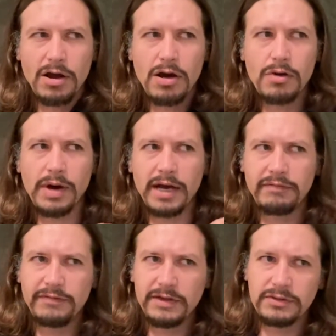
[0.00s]
oh, I
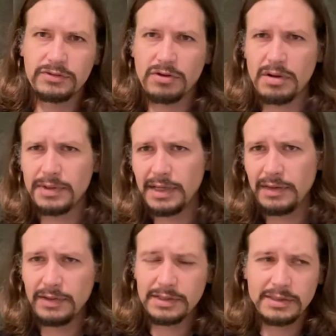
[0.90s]
feel trauma
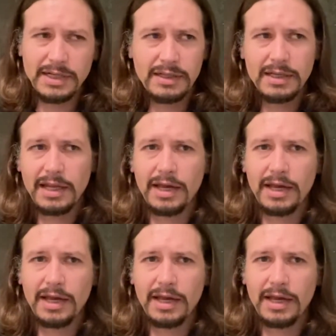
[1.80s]
in this delicate